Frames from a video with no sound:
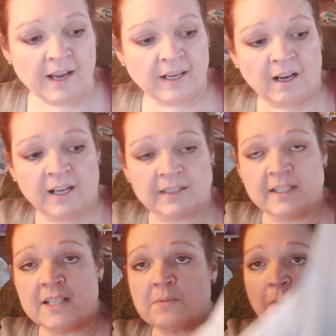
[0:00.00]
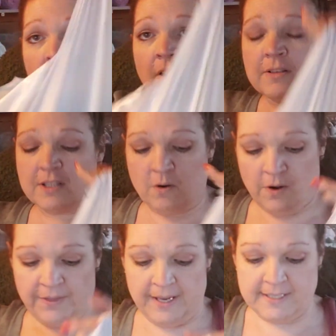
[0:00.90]
I got, these were also
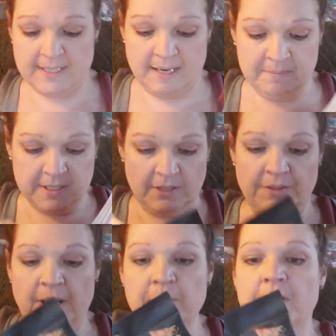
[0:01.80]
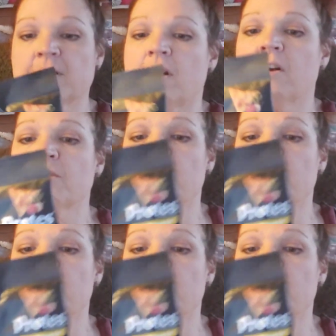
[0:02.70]
on that same deal. They were a dollar